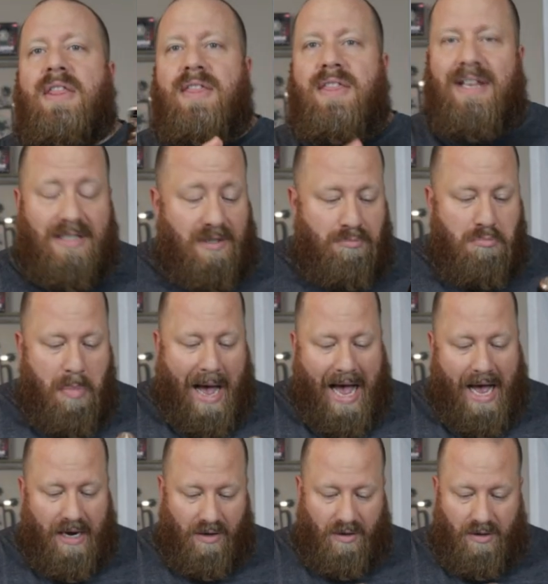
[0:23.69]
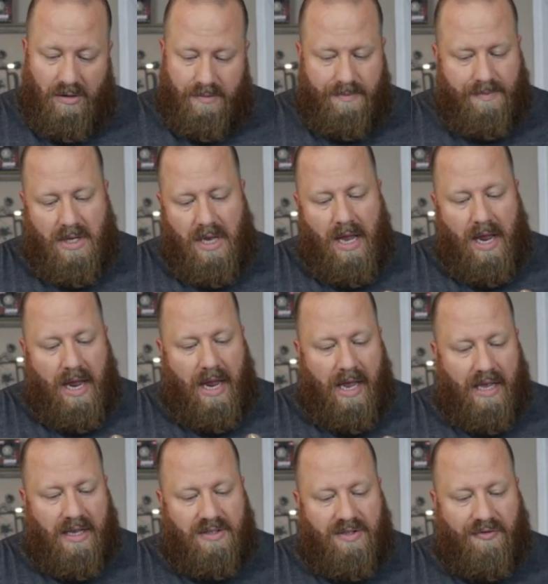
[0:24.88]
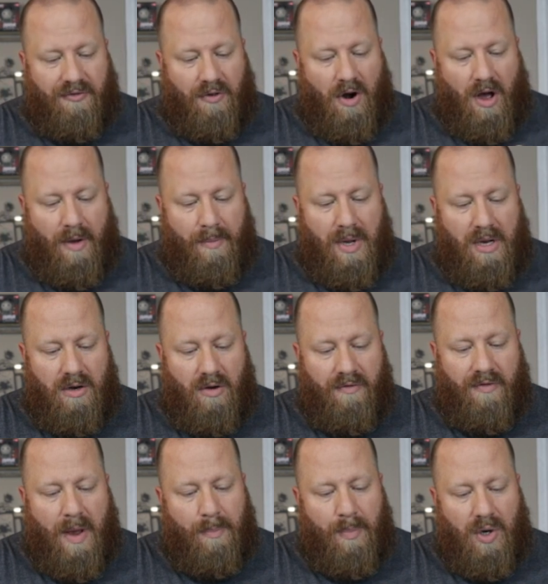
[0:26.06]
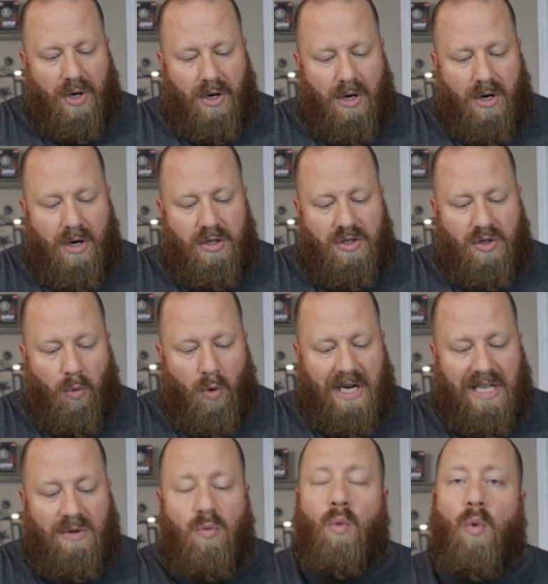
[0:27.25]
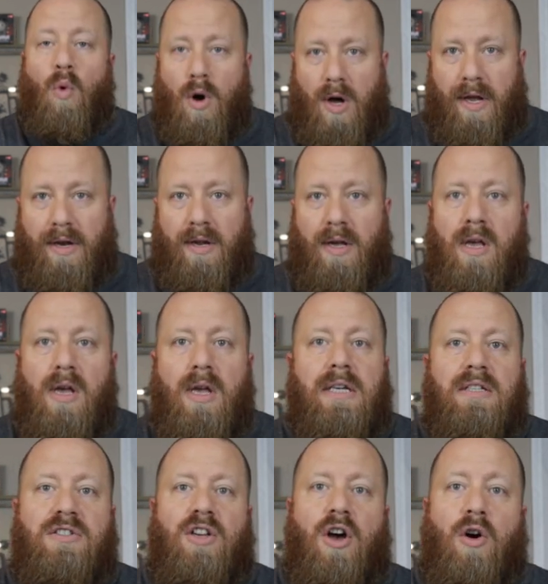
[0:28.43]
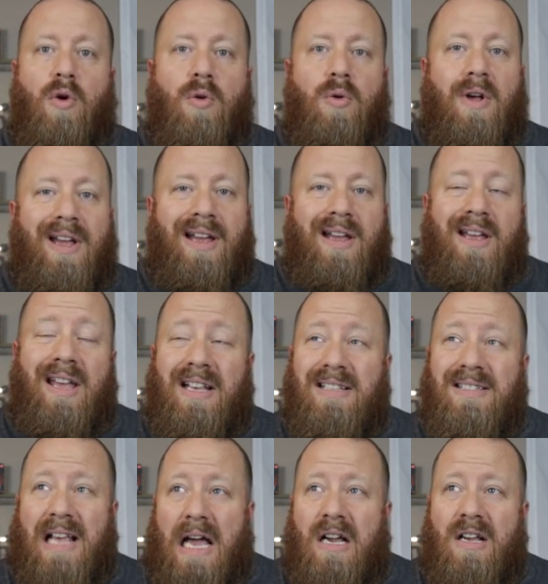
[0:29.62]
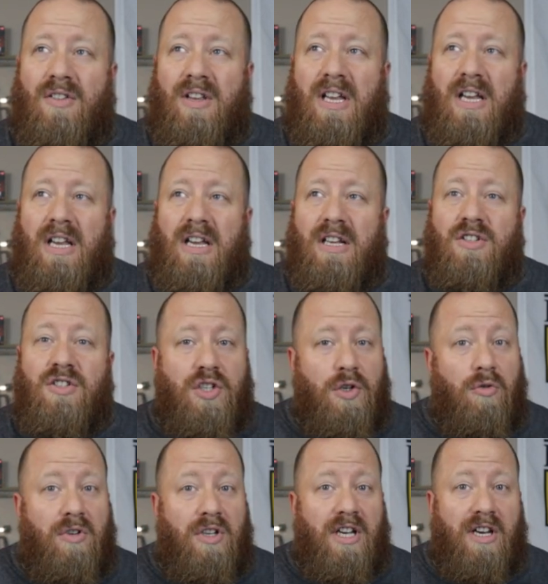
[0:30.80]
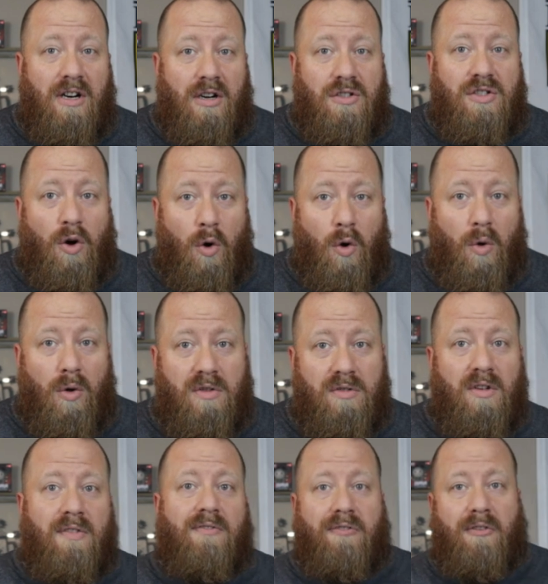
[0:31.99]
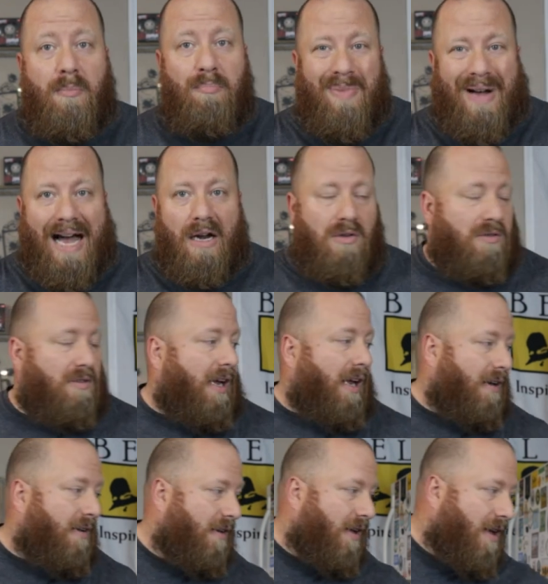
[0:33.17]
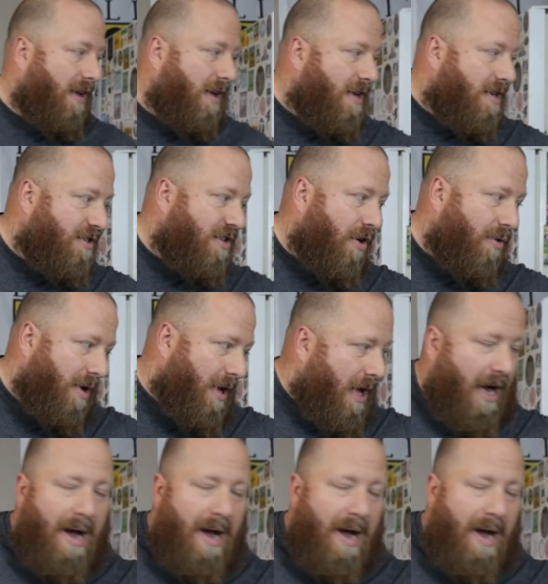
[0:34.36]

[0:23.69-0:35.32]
This bottle is from November 21. So exactly 2 years old from bottle date. So